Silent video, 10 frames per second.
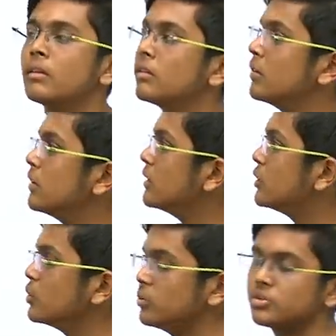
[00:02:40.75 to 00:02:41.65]

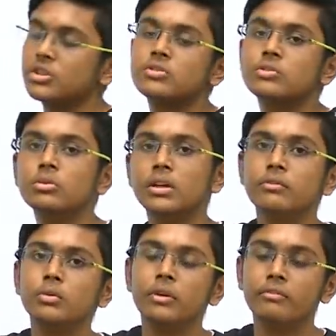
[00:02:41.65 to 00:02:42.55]
To
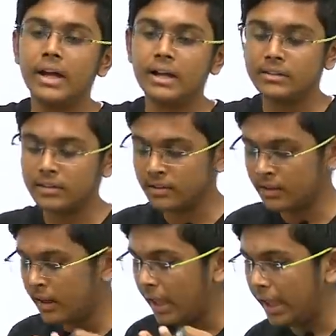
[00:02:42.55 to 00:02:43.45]
give you a fact that
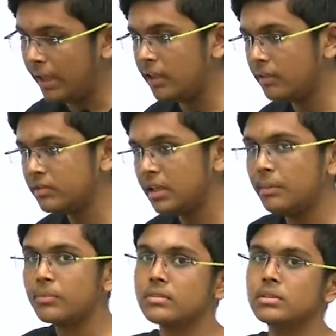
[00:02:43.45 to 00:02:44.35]
I gave the
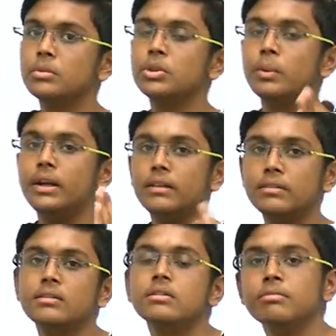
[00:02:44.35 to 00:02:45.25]
AIIMS exam on
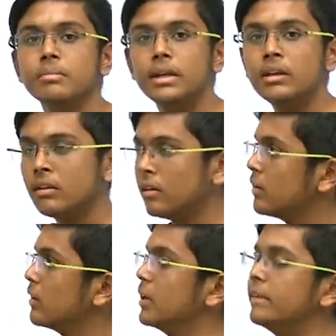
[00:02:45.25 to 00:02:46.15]
26th of May
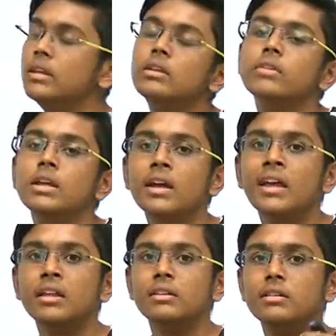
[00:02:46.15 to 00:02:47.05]
in the
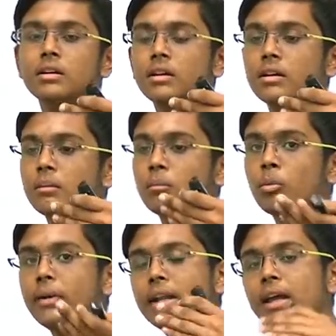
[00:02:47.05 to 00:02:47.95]
evening. The
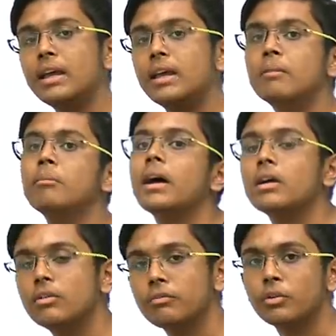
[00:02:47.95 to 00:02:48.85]
moment I came
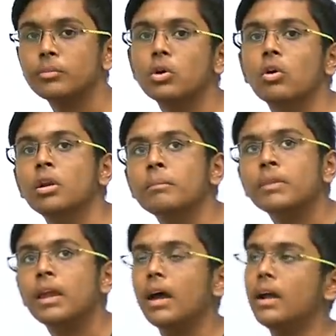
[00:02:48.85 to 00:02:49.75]
back from the hall
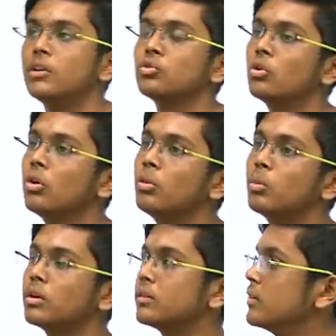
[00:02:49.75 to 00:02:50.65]
and saw
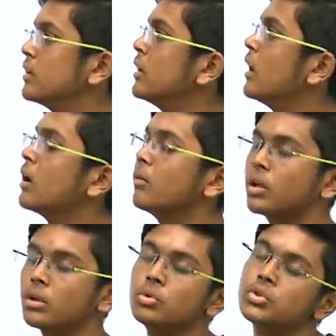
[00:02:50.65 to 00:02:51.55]
what
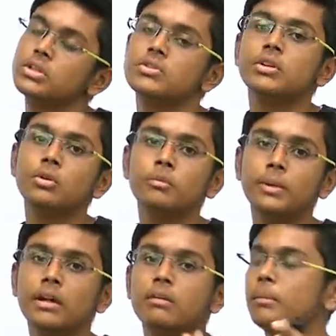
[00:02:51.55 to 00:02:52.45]
a coaching institute
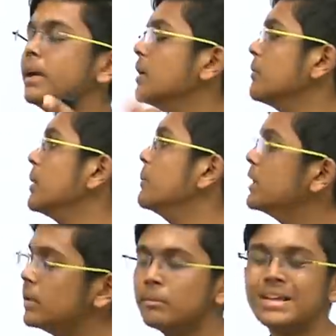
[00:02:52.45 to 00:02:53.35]
made a
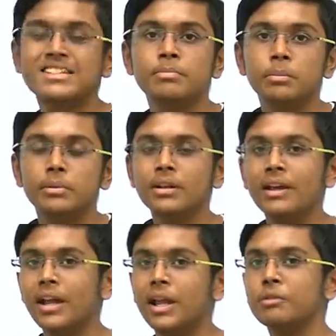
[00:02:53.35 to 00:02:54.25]
memory based paper,
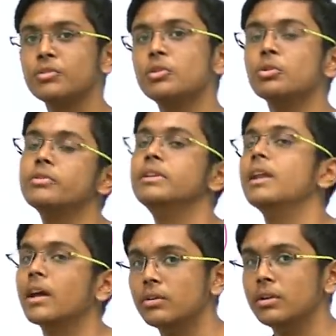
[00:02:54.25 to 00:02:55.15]
it was grossly
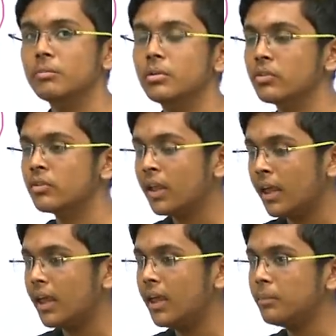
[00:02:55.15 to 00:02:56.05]
inaccurate because
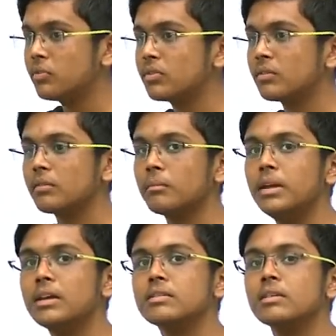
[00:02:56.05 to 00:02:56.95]
AIIMS
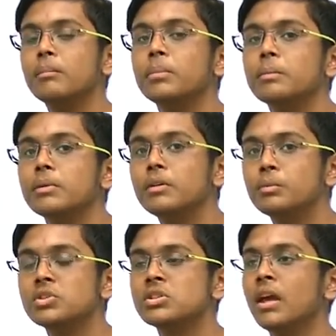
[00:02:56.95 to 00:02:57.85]
makes a paper
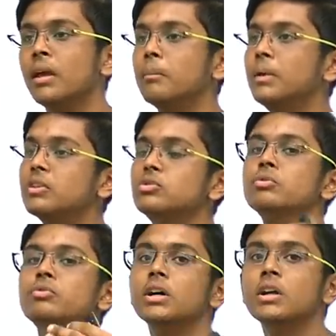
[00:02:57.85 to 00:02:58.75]
which makes
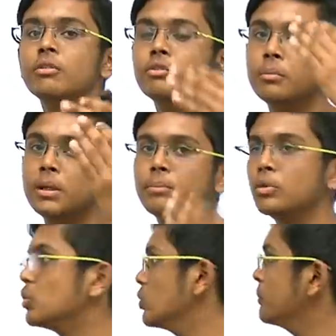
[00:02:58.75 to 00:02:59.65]
you work from tip
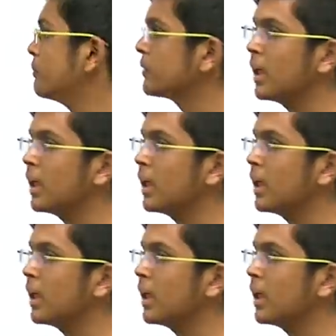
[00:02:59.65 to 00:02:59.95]
to toe.